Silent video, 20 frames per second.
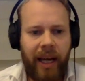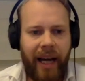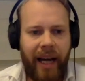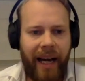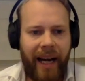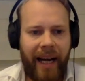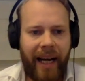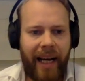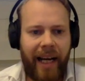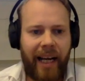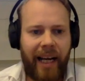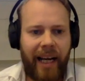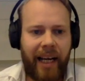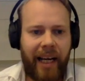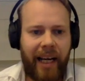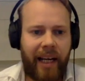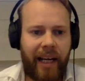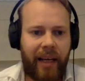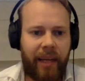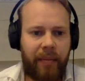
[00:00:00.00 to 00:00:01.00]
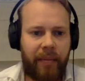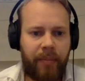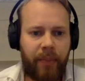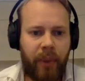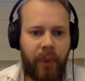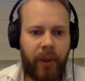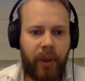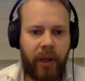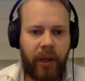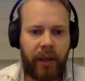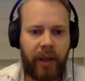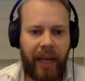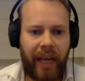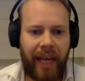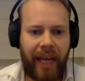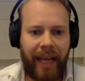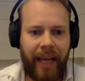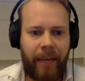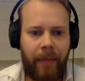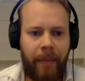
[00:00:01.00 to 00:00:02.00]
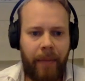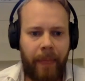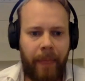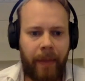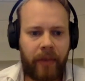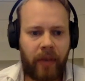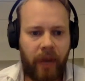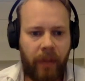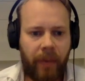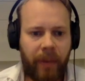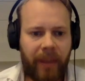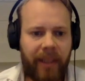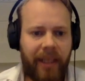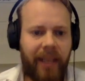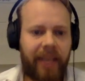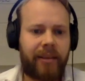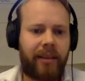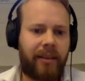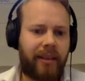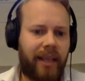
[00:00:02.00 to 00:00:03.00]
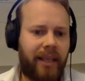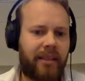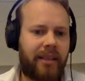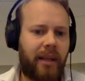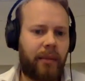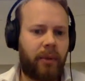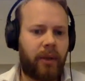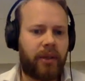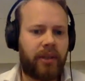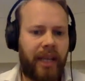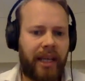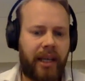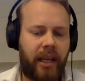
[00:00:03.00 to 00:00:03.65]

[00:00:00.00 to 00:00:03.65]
I put on a topic there, the Things Network Tech